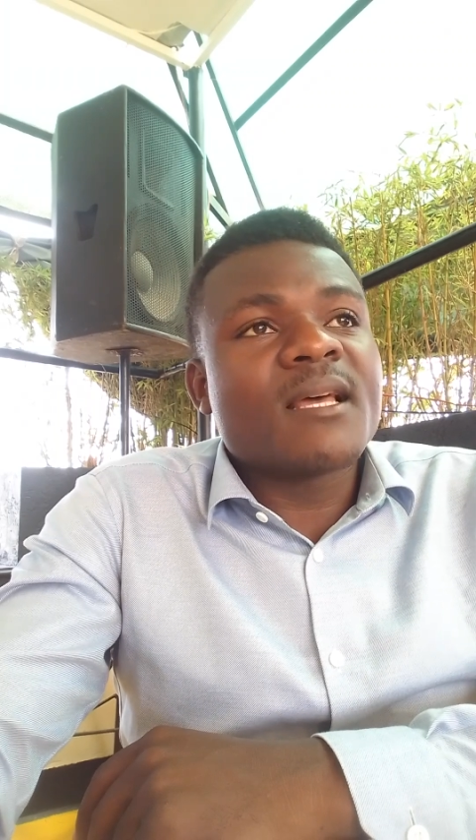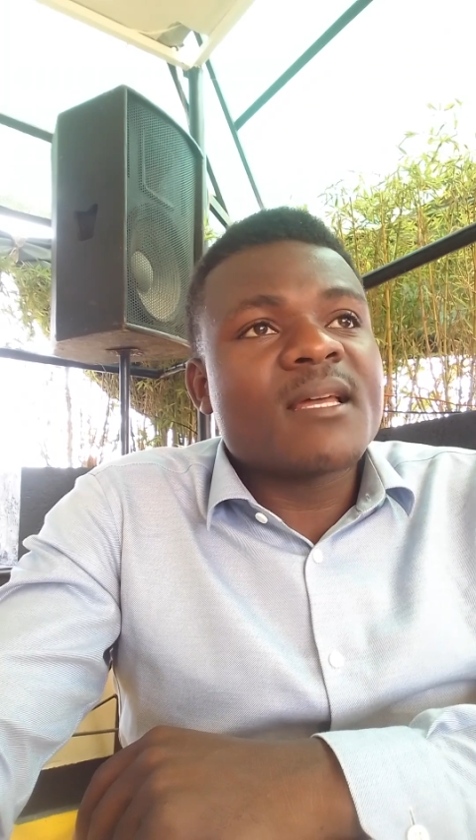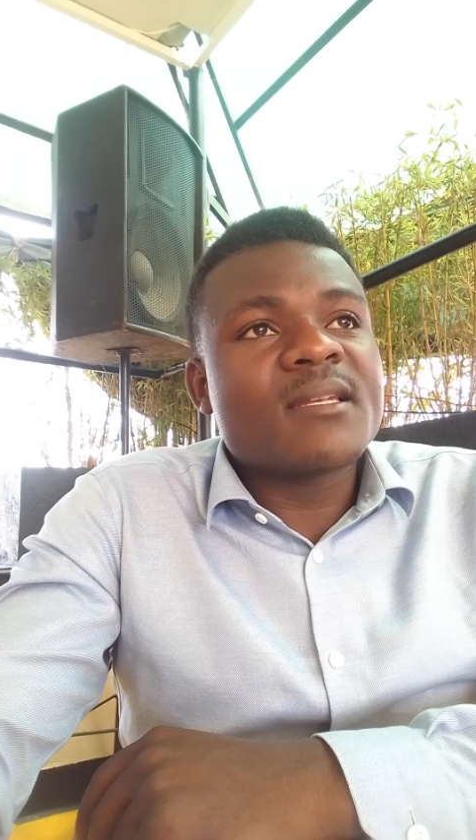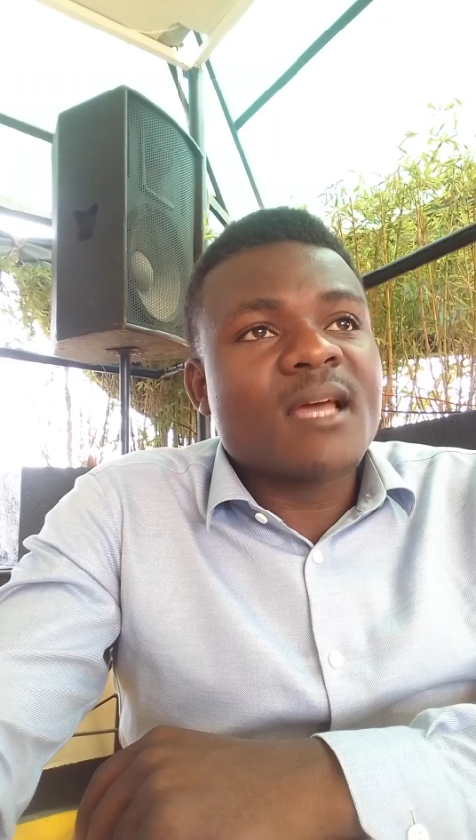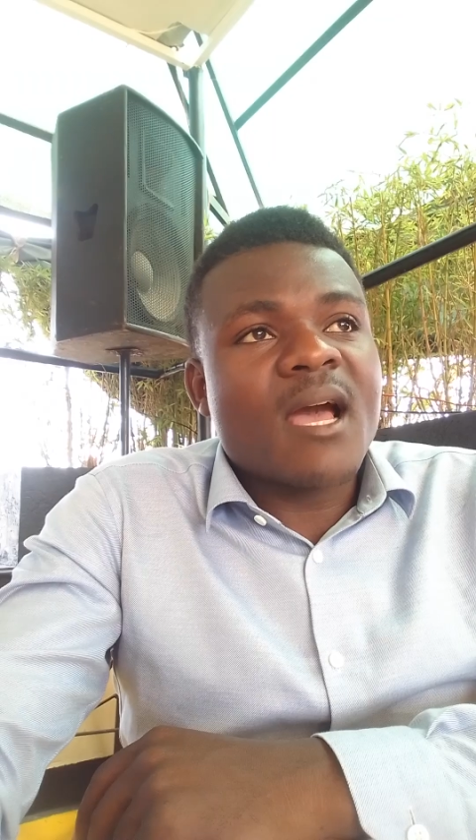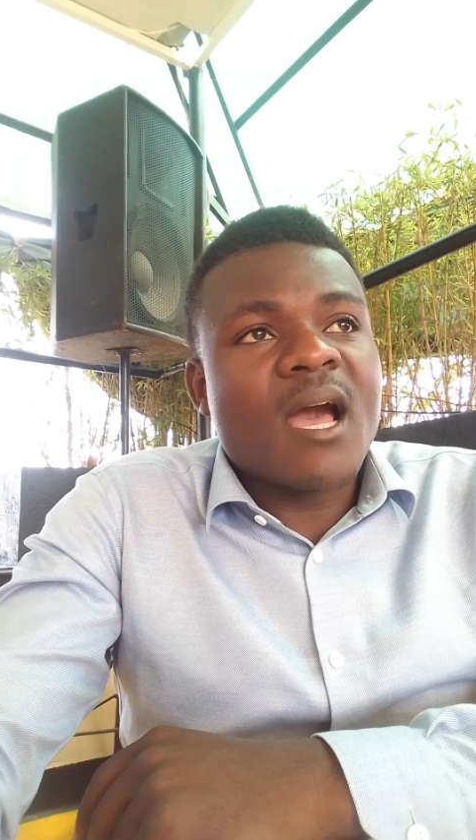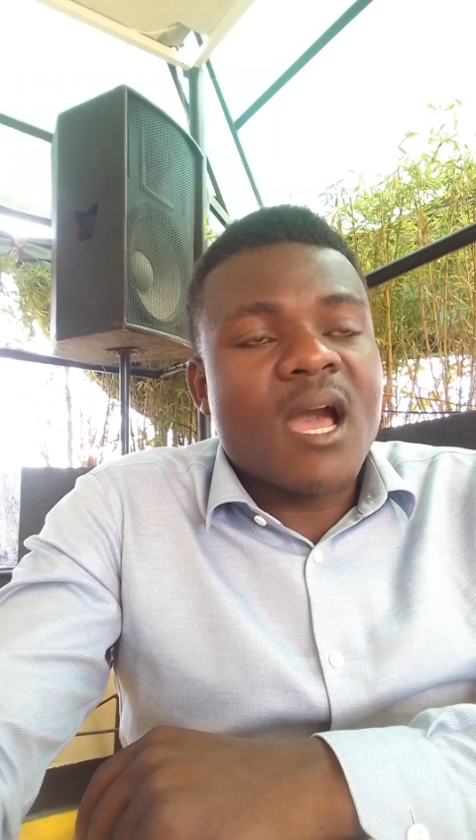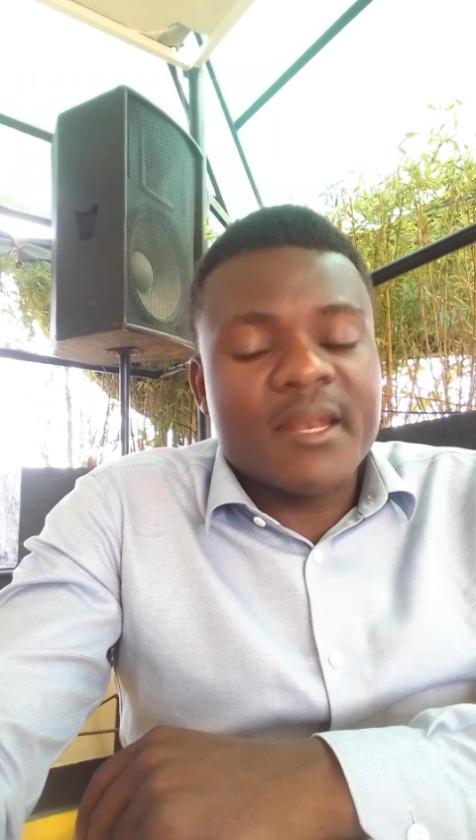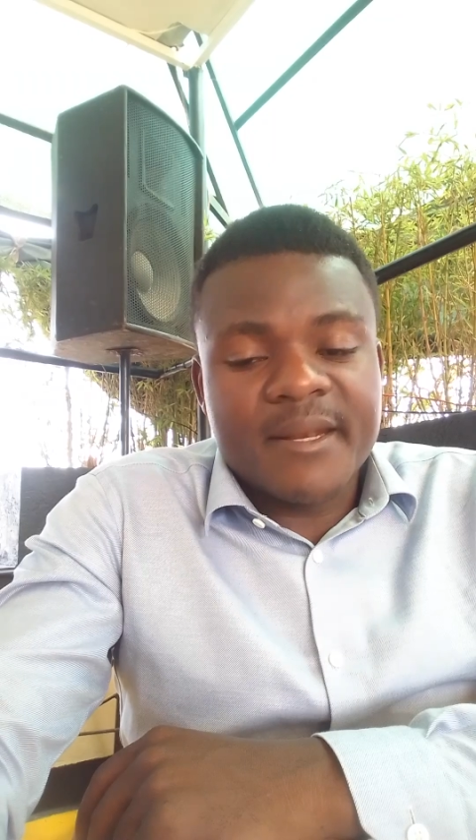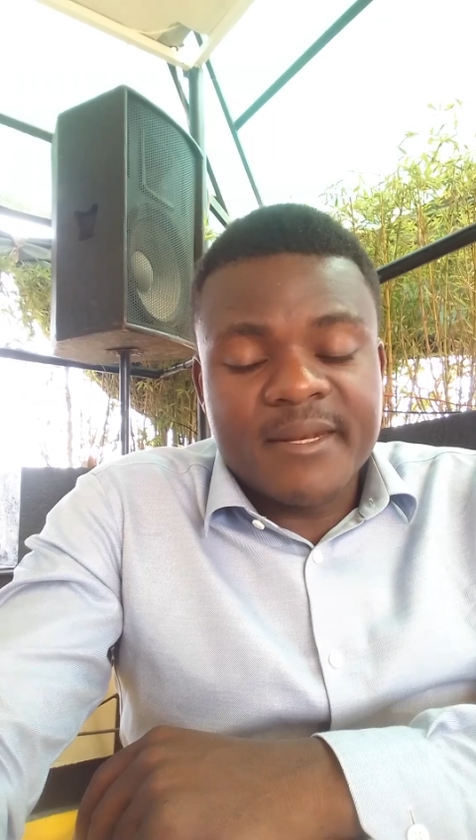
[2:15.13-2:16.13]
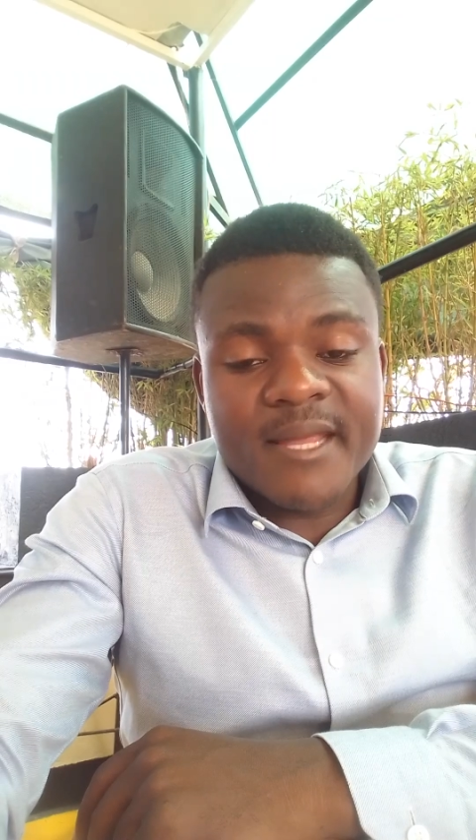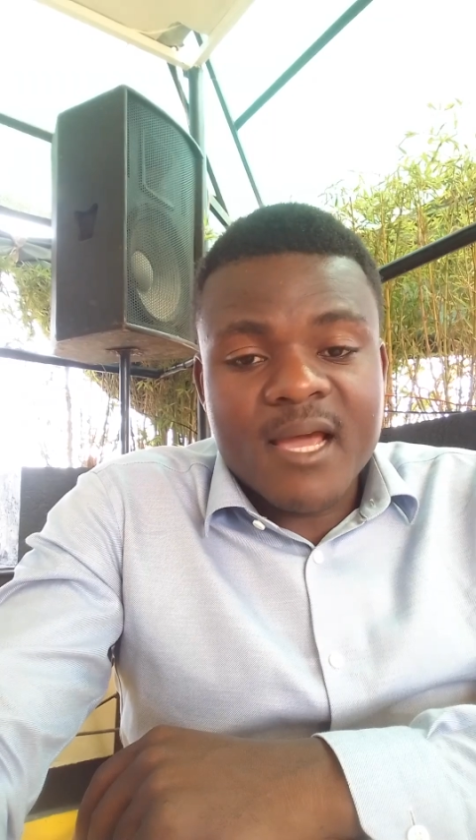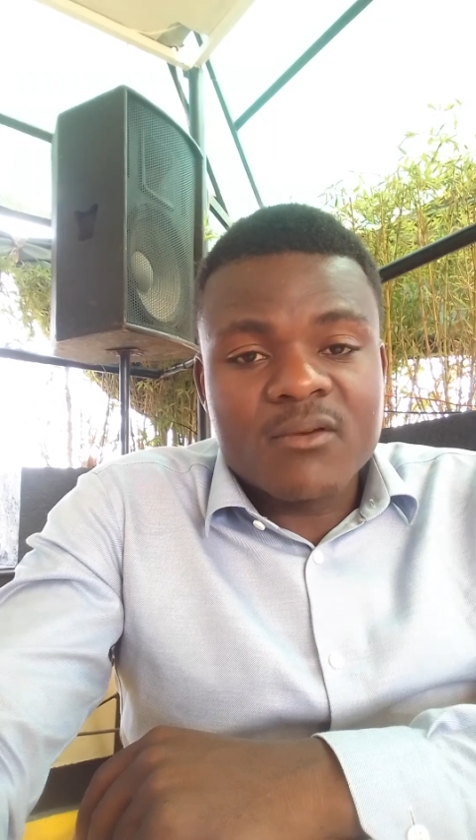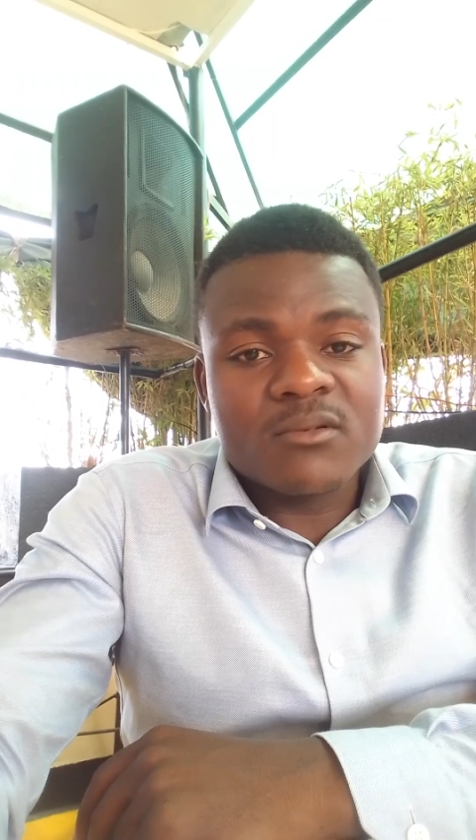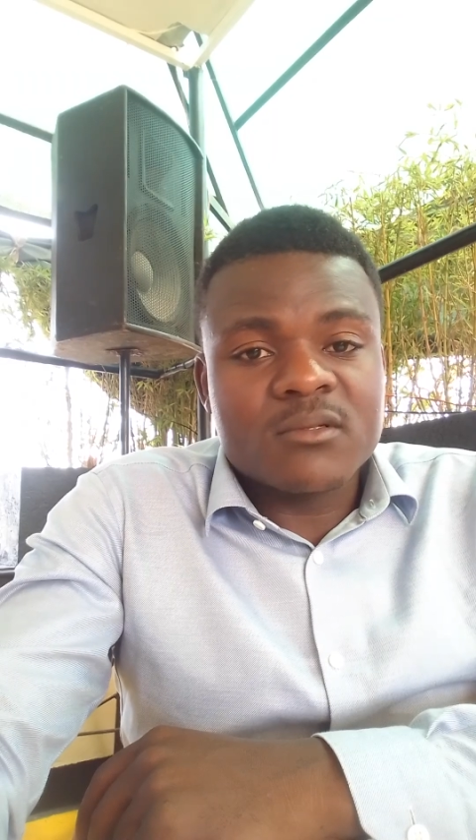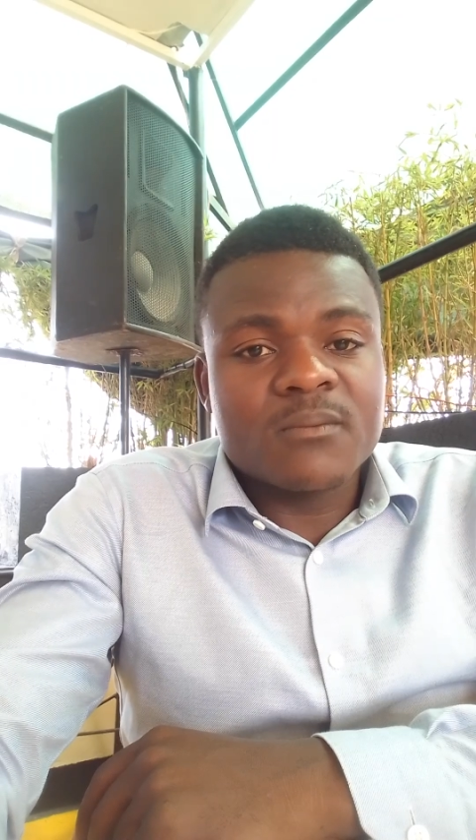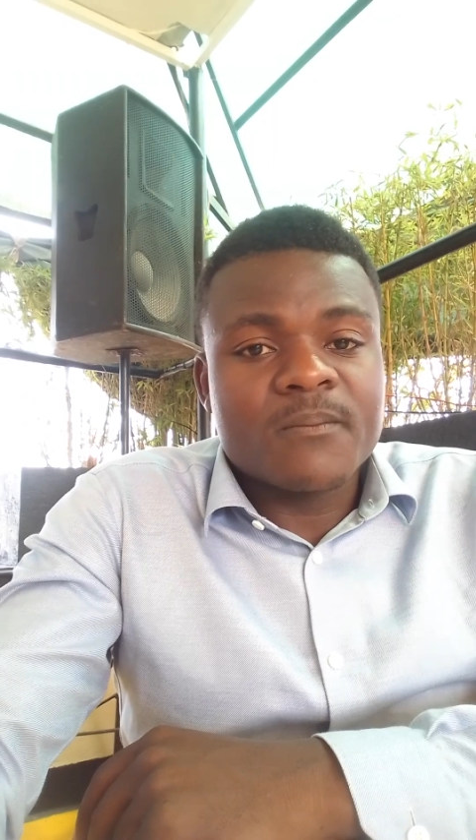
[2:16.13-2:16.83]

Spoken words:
land down,